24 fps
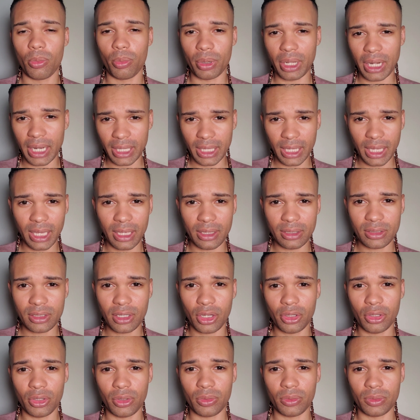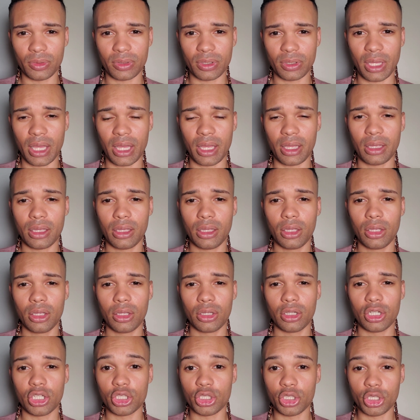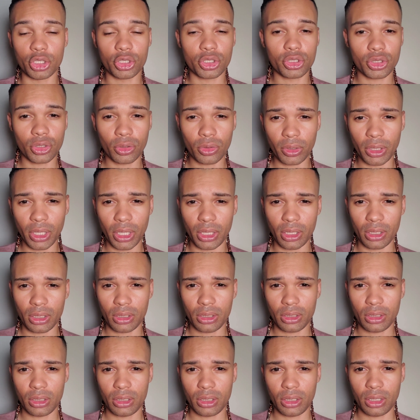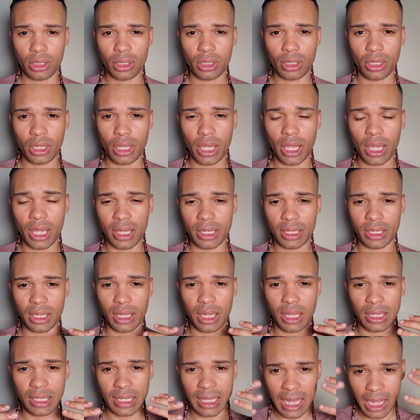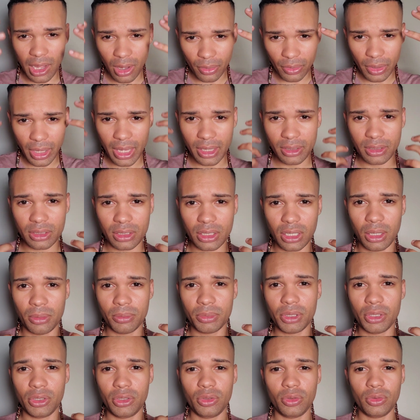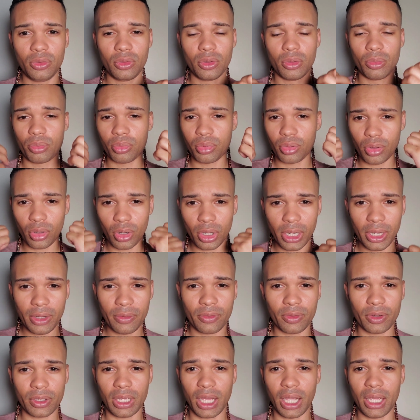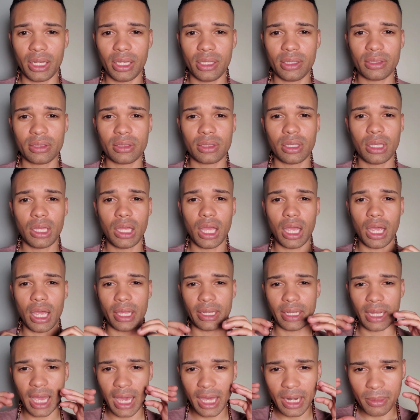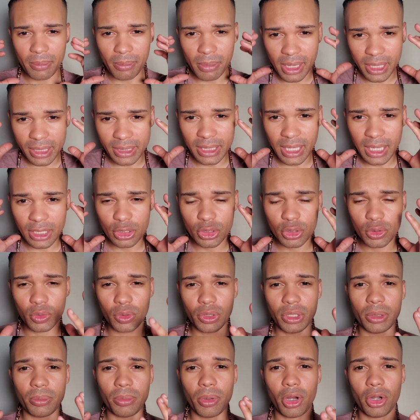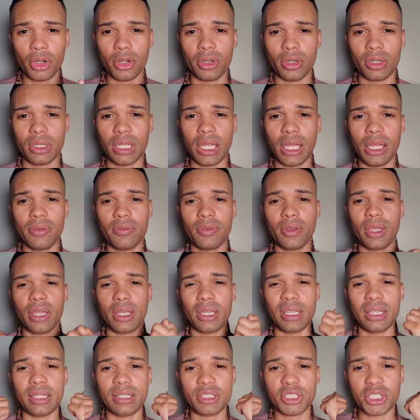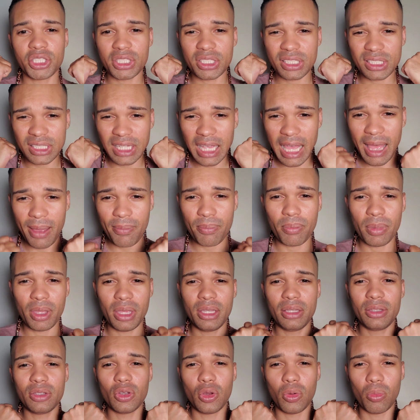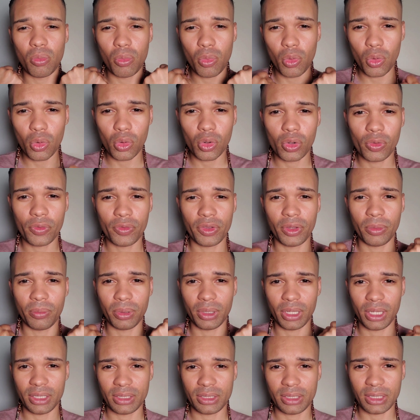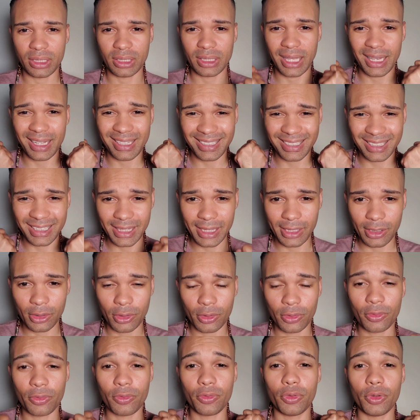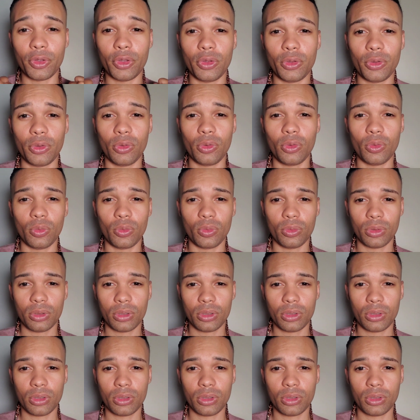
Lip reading: but I can tell you is that discern it and allow that to come to you. Pray for guidance on how to make that truly a part of your life, and just tap into more of the blessing that is there for you.